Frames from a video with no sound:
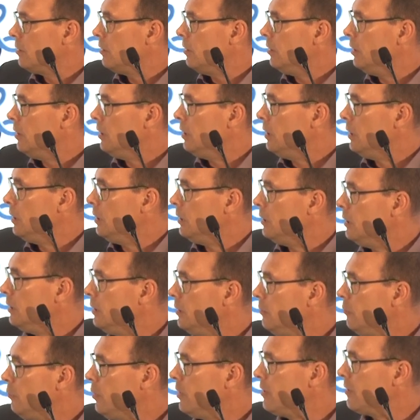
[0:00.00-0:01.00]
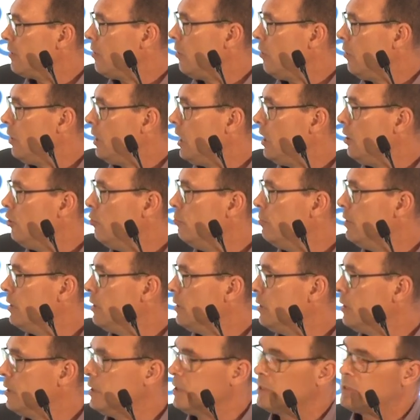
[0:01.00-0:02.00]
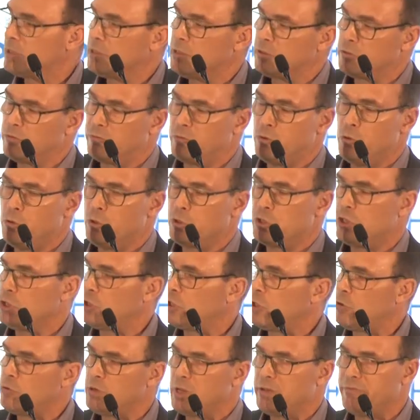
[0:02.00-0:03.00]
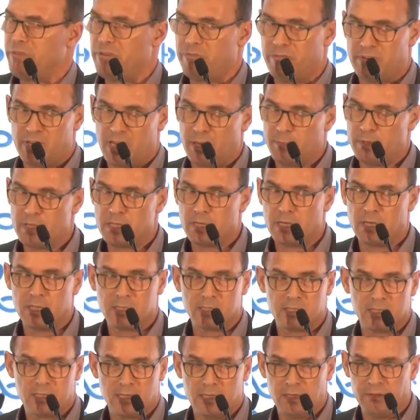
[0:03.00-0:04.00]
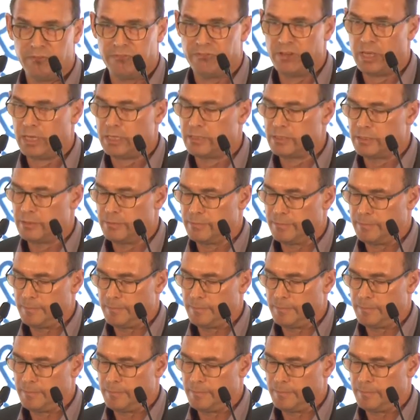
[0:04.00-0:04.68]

uh, with all aluminas, is of course you don't have a flame retardancy effect.